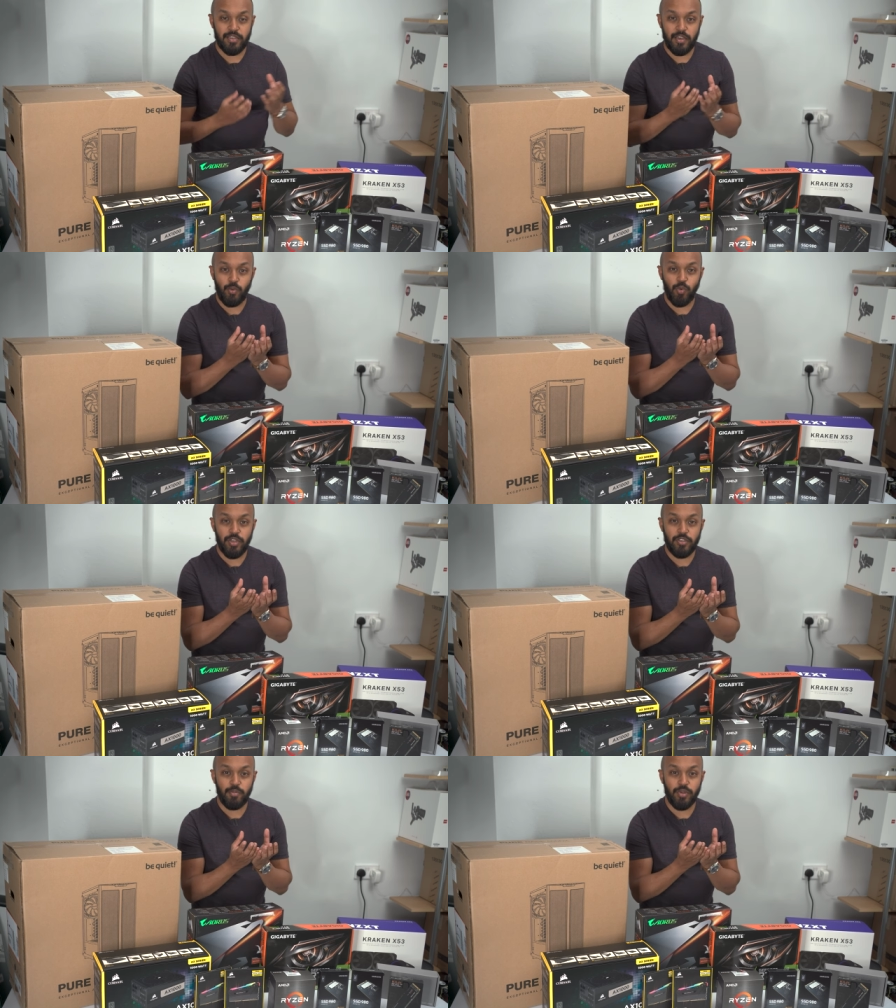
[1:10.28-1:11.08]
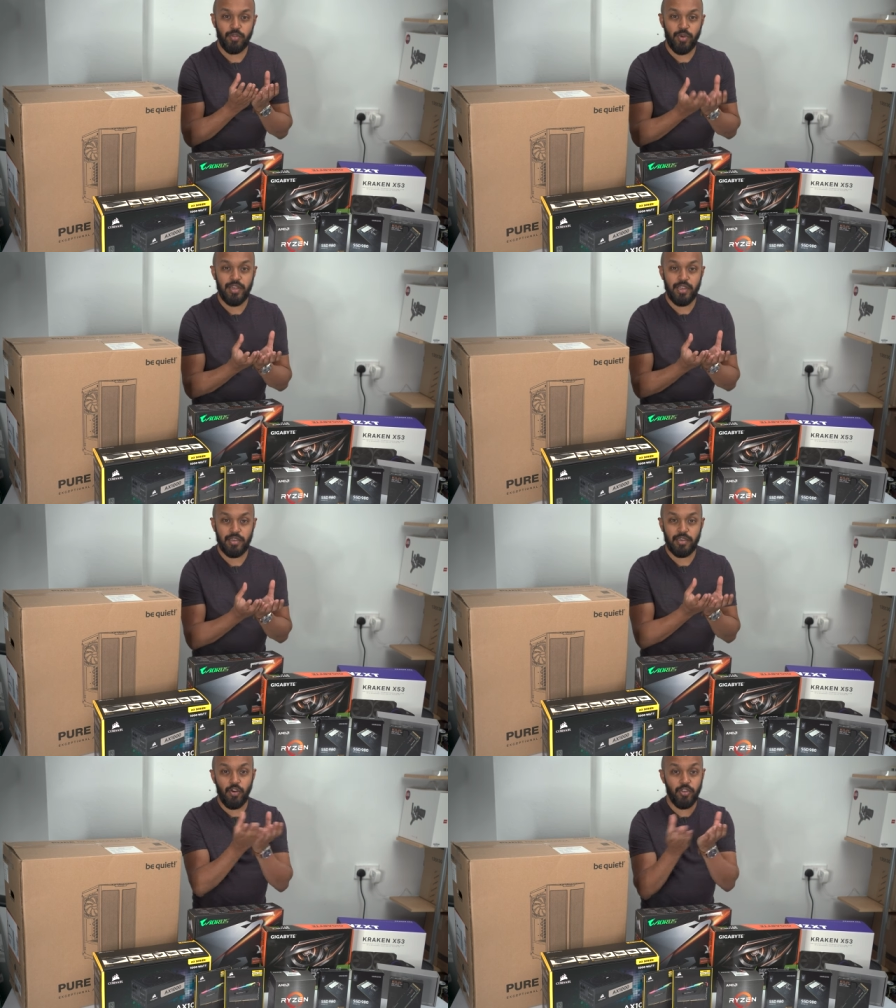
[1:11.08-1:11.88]
as I wanted to put the
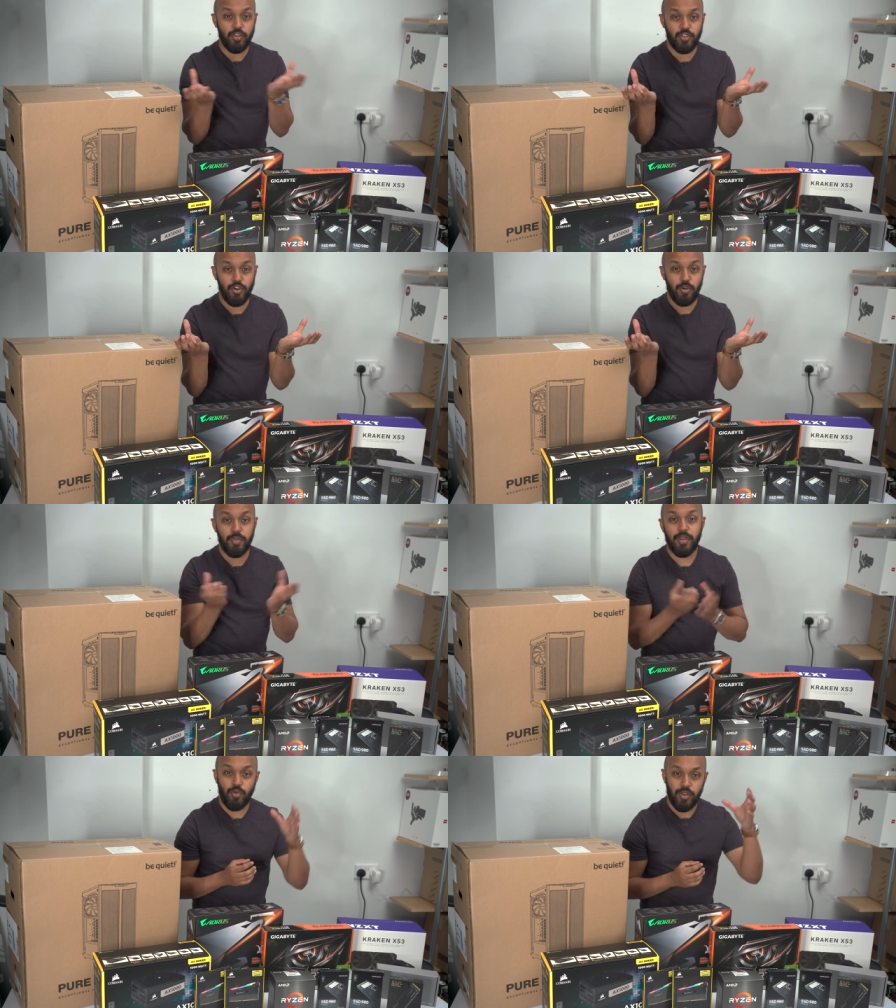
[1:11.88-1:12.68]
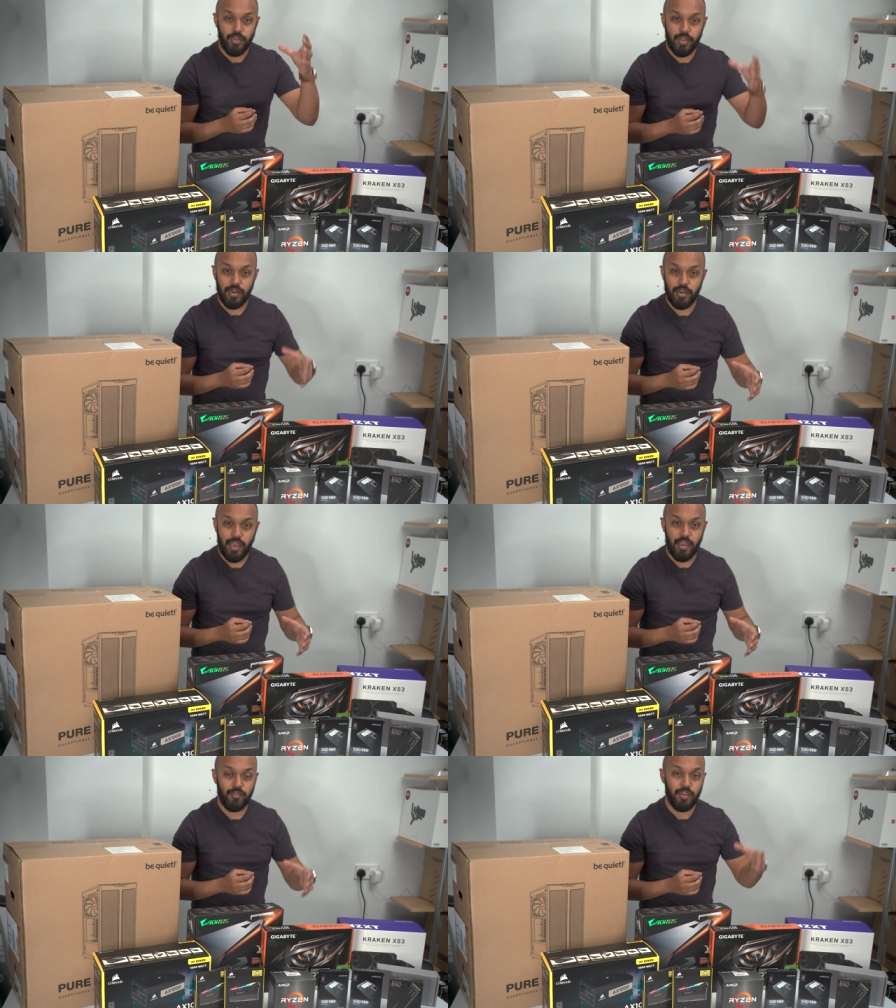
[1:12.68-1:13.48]
radiator on the top rather than
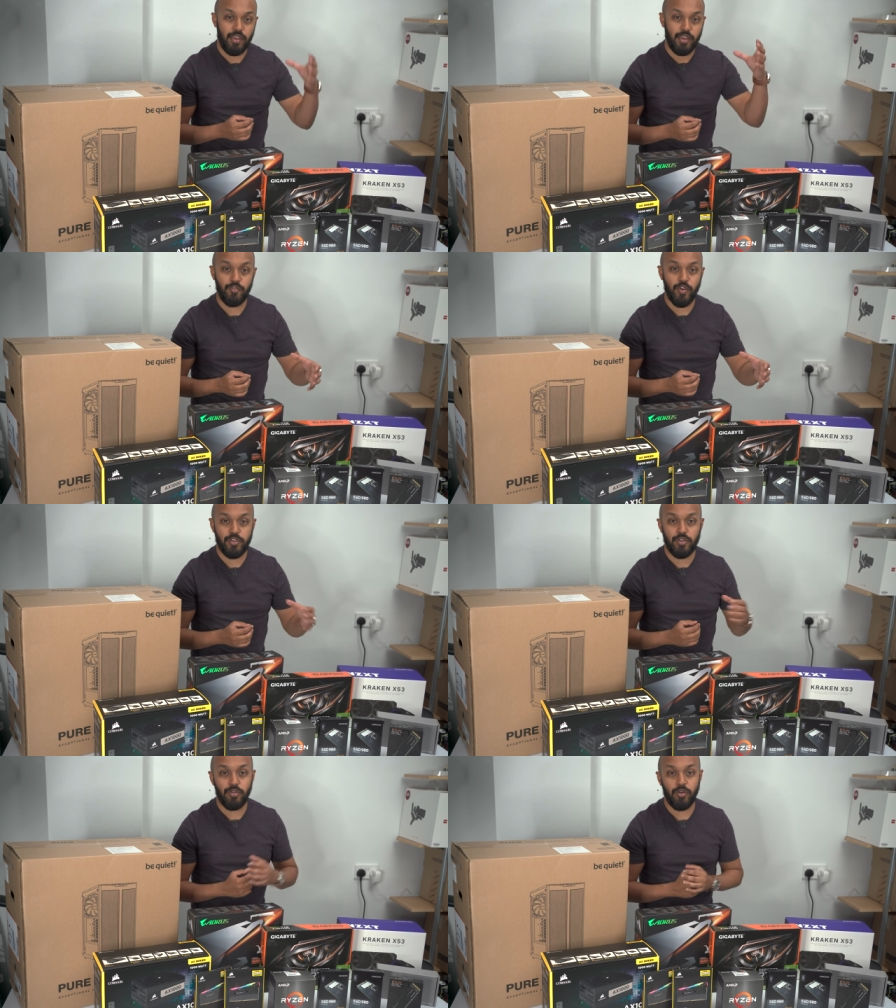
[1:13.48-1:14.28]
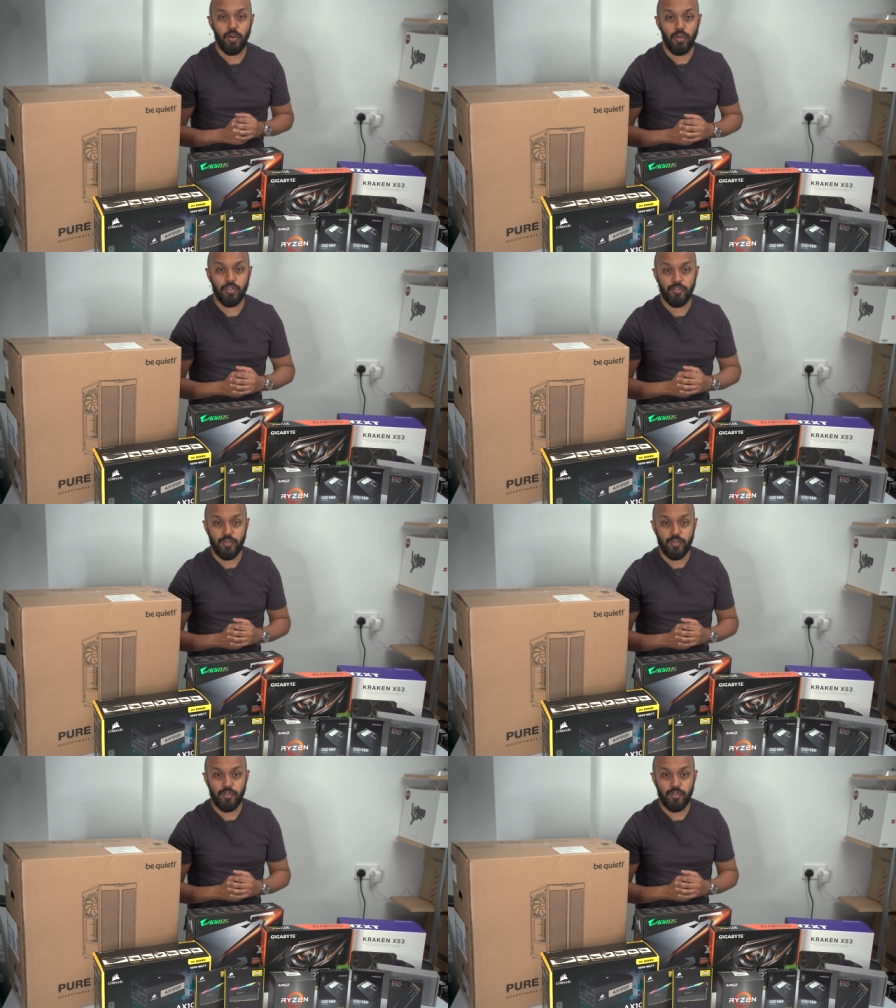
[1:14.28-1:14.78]
having it vertical on the